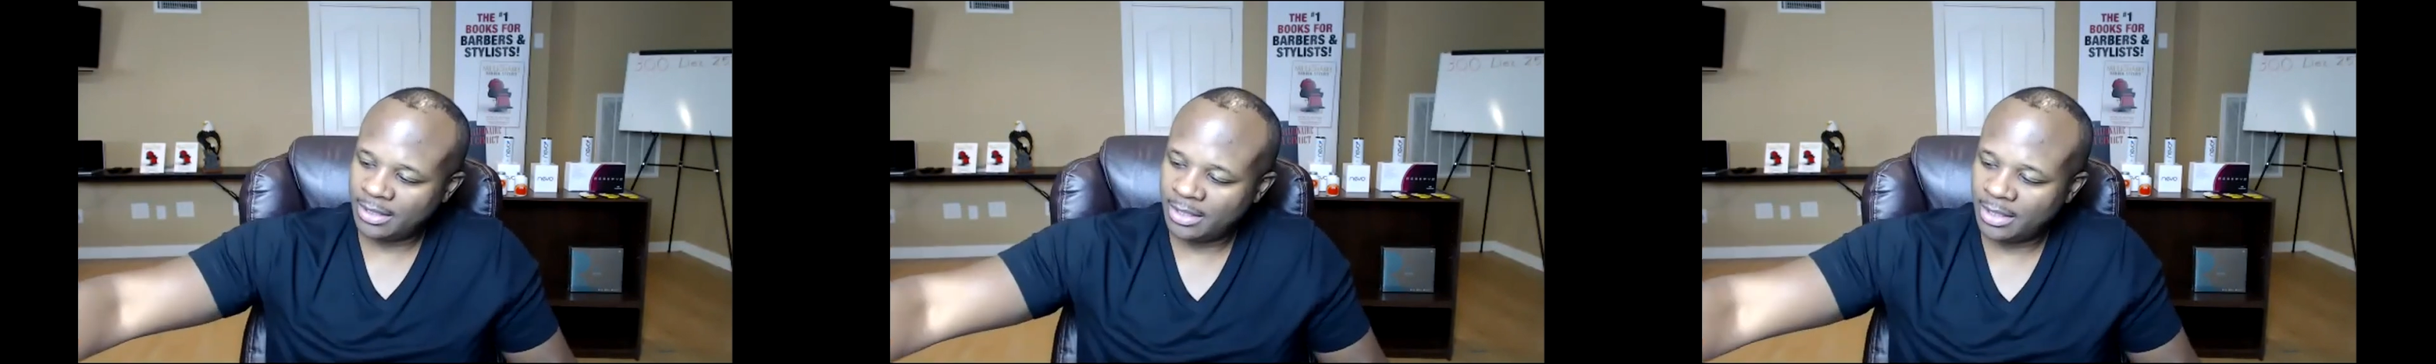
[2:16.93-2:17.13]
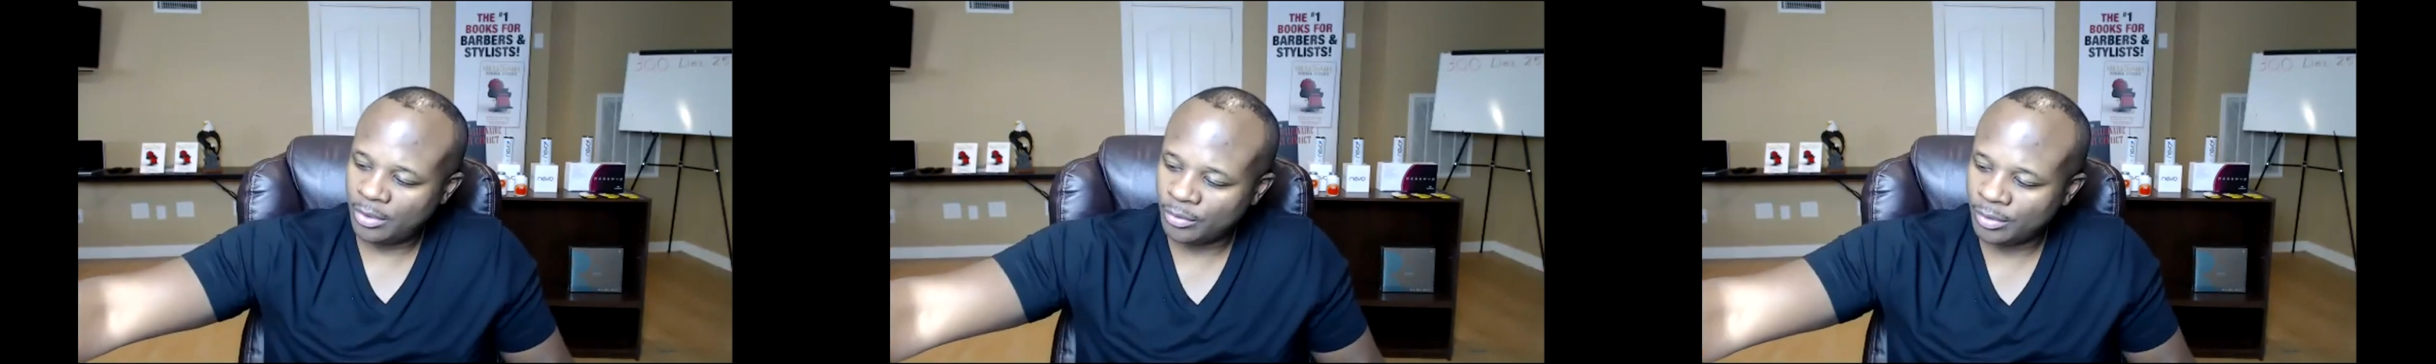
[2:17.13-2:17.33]

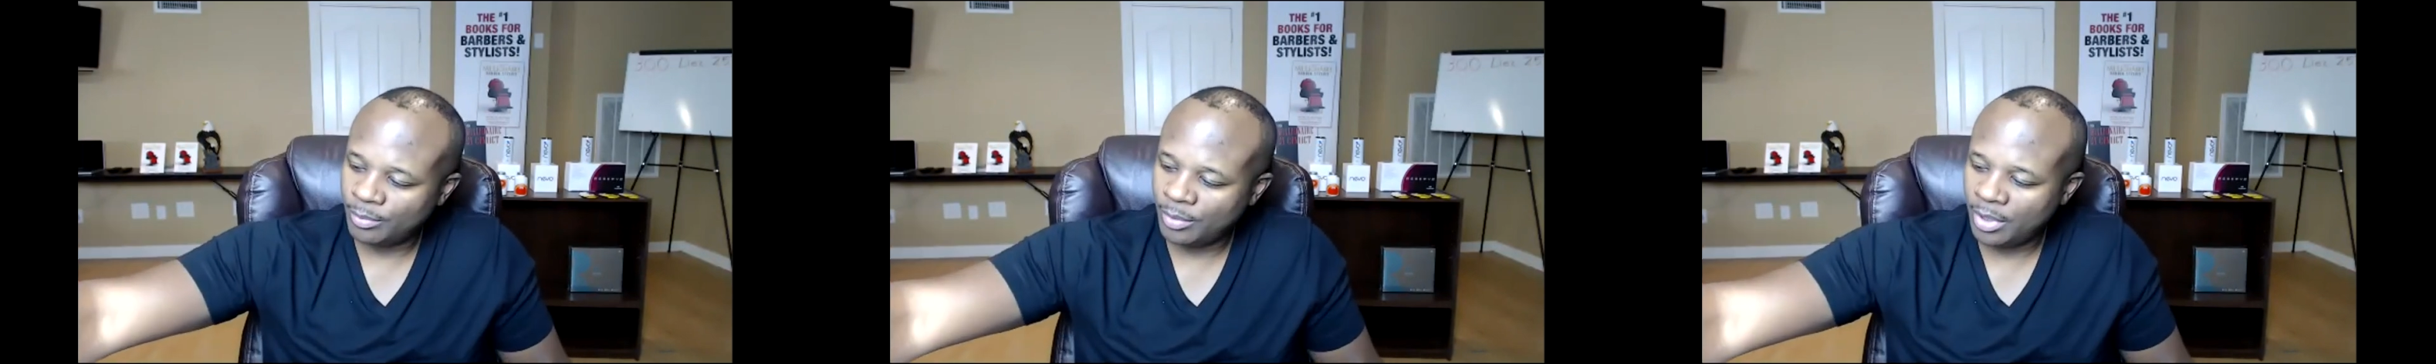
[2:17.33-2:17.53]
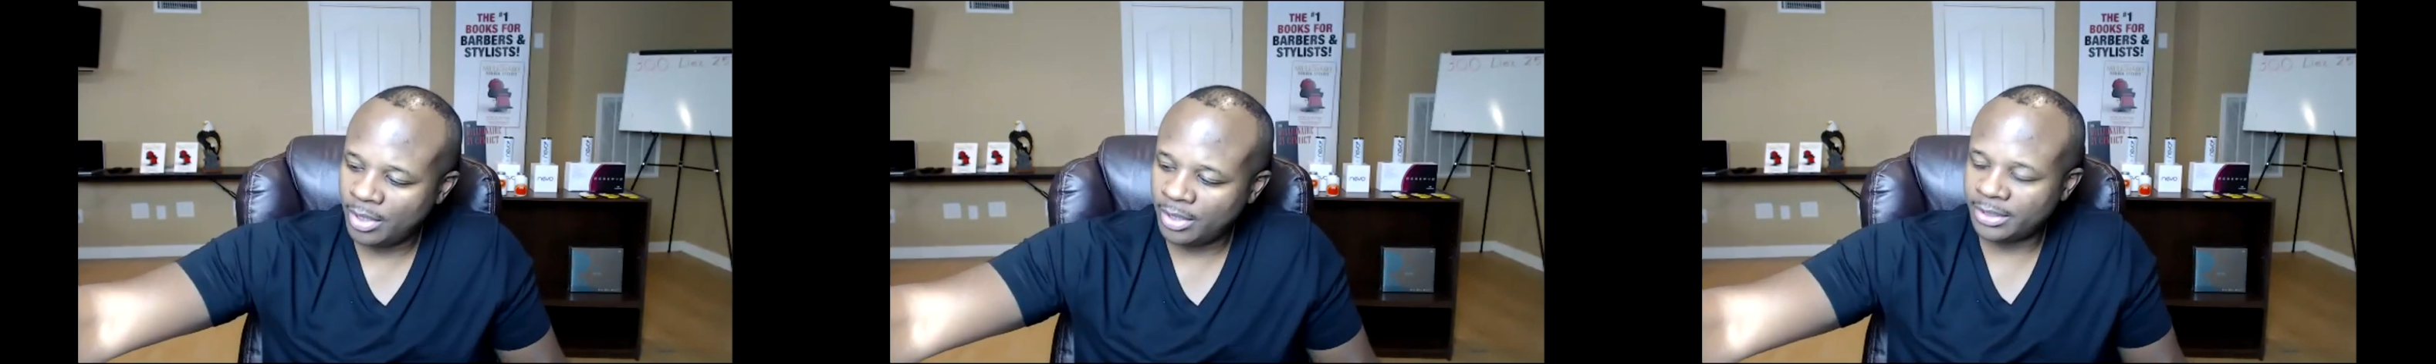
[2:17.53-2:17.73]
on the
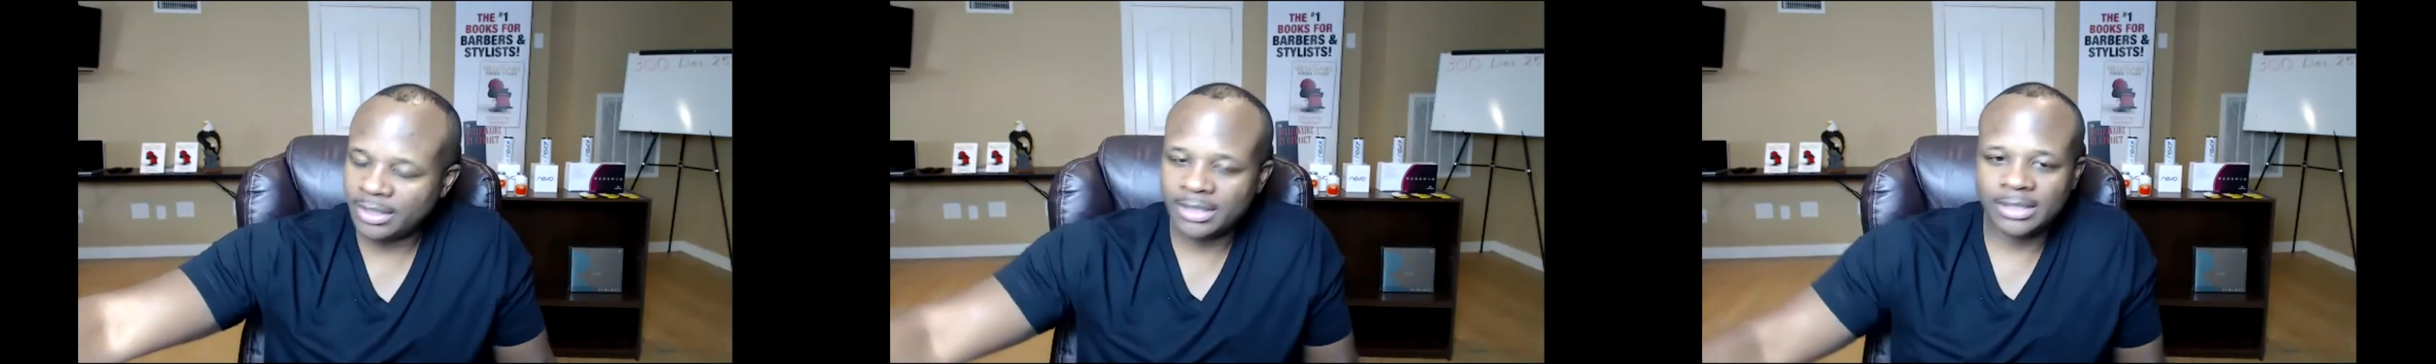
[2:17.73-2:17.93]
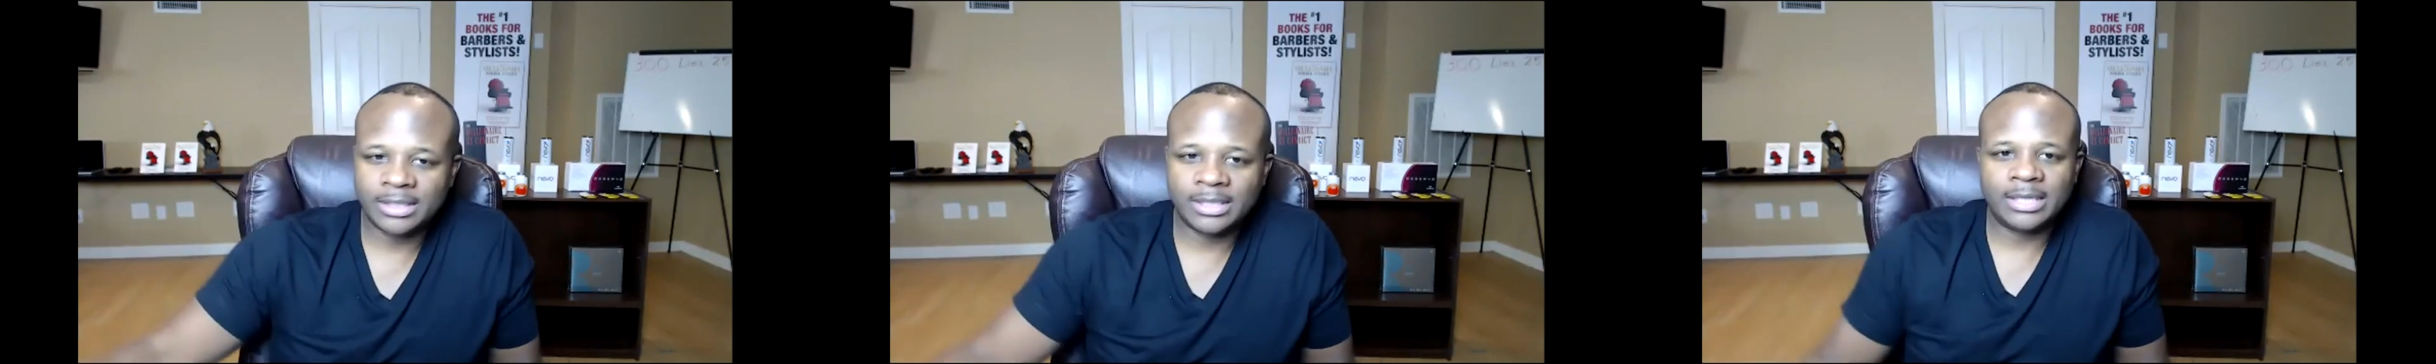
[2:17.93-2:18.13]

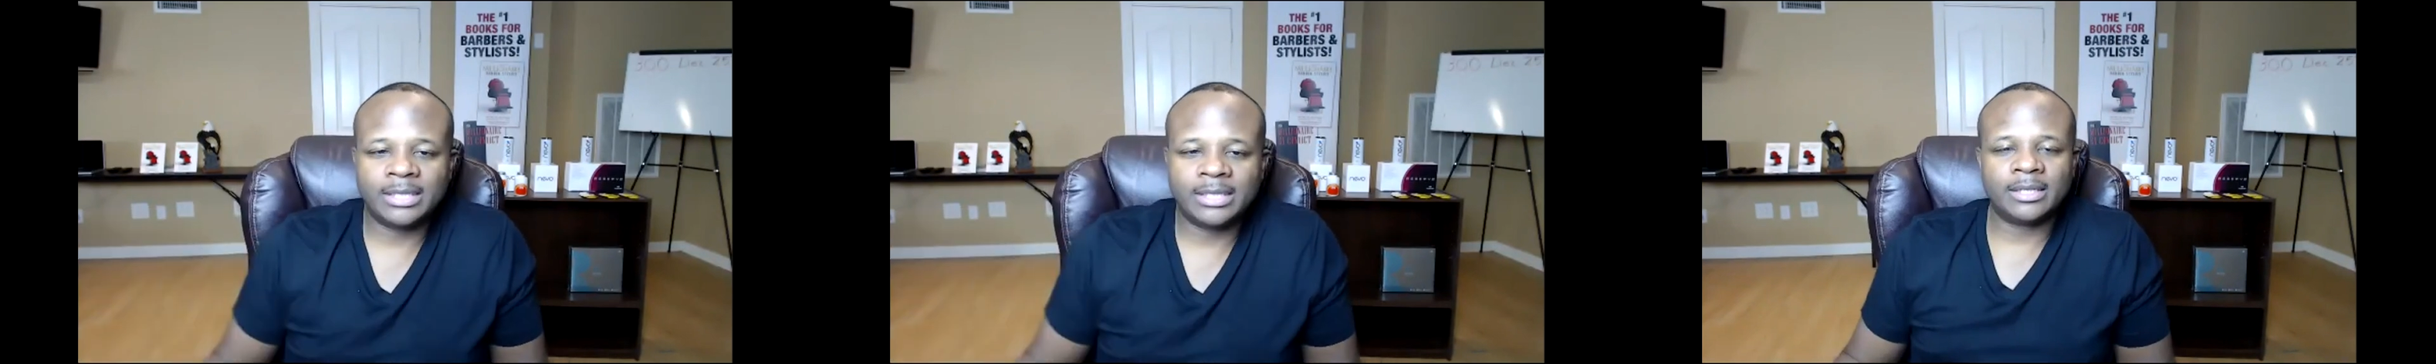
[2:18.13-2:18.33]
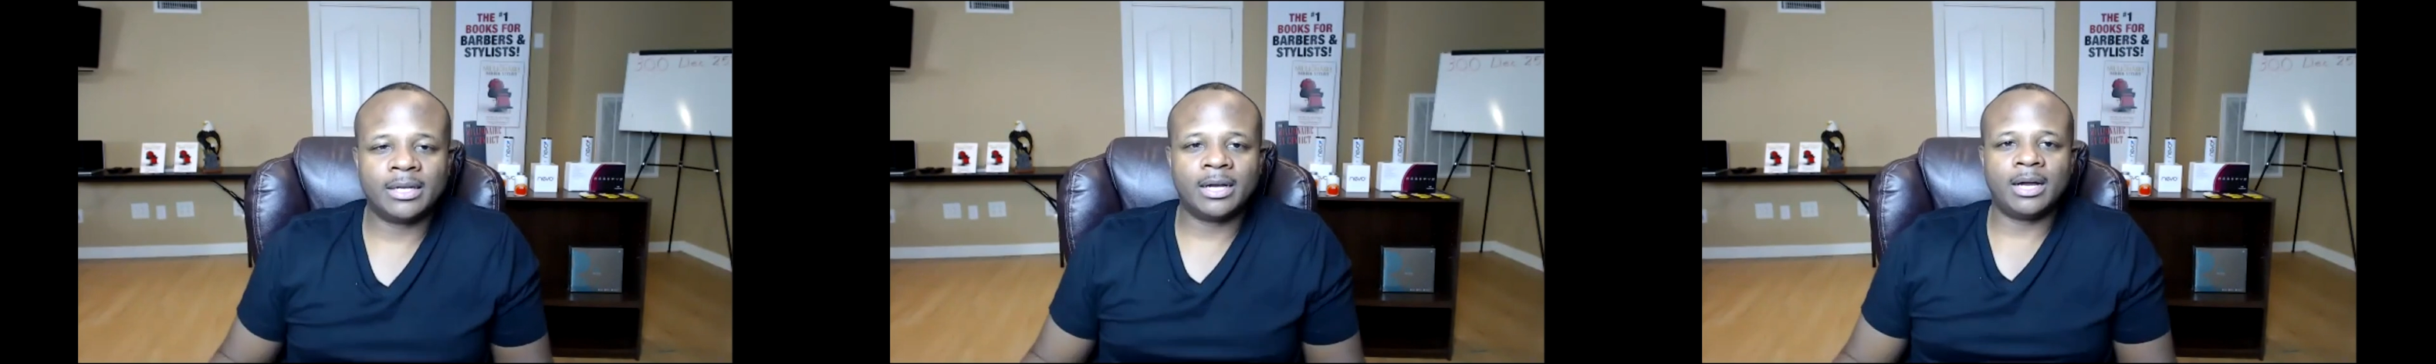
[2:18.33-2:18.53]
market,
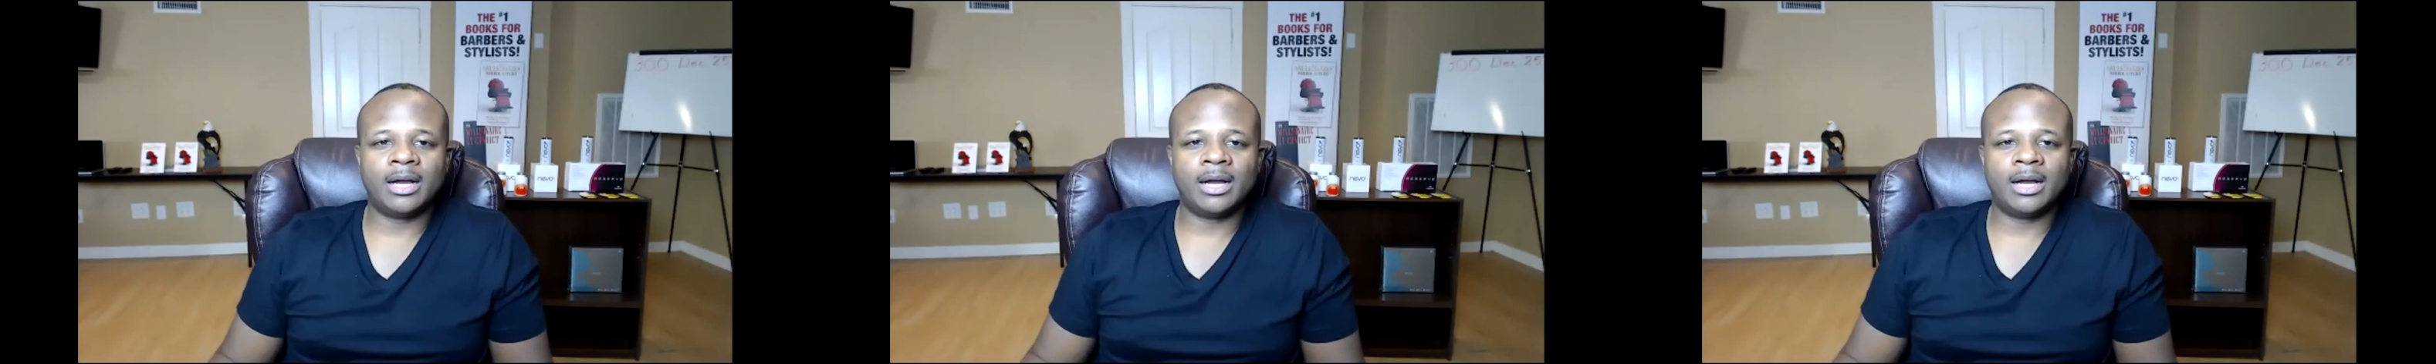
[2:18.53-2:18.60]
and